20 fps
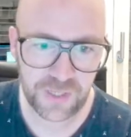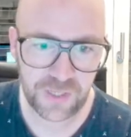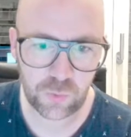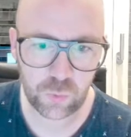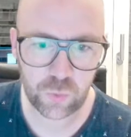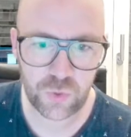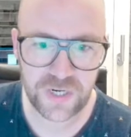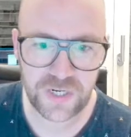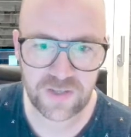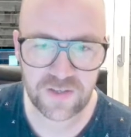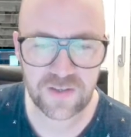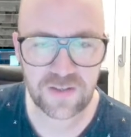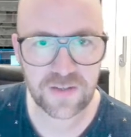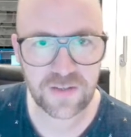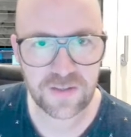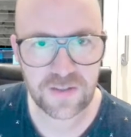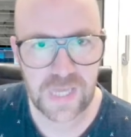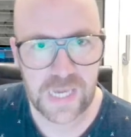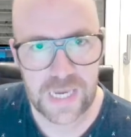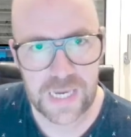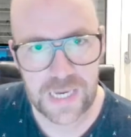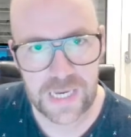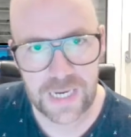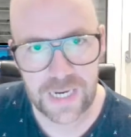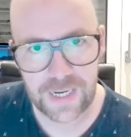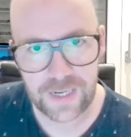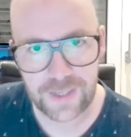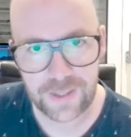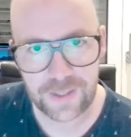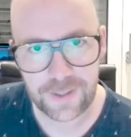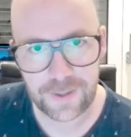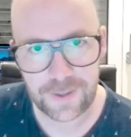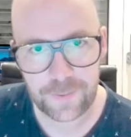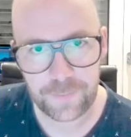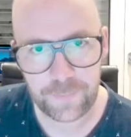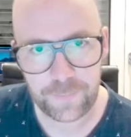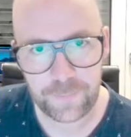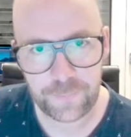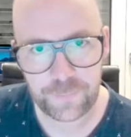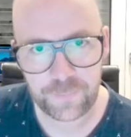It reads the
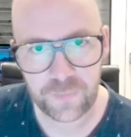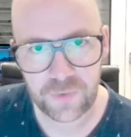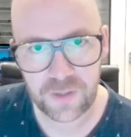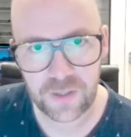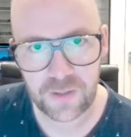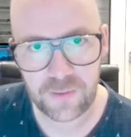um,